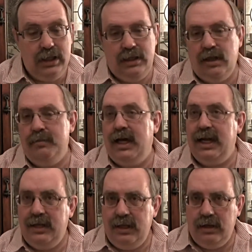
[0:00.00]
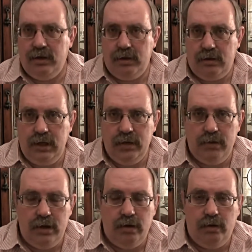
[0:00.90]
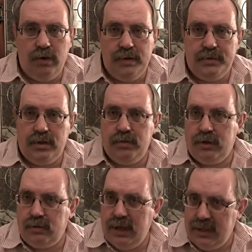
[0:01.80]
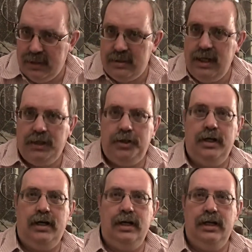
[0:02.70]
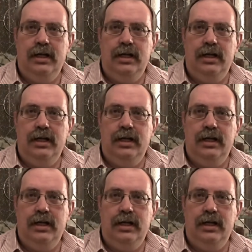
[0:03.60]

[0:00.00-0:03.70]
until about 1803 when Noah Webster would create his dictionary.